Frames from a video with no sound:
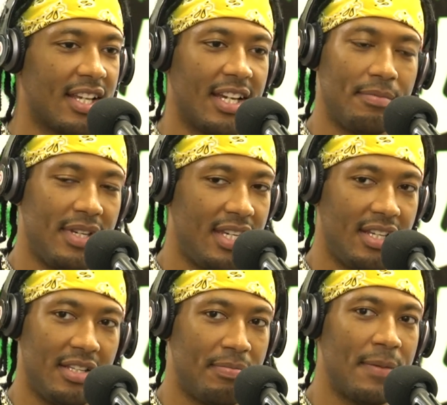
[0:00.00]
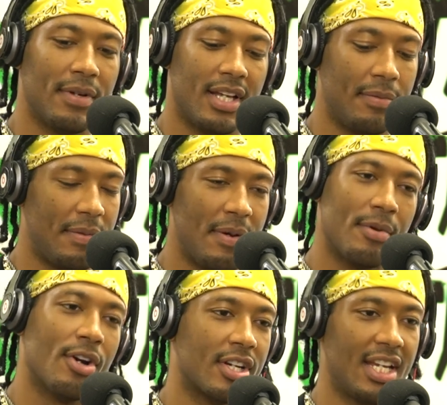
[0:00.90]
I mean, people
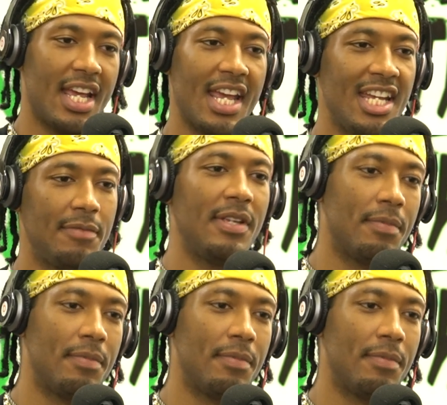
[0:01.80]
are gonna hate.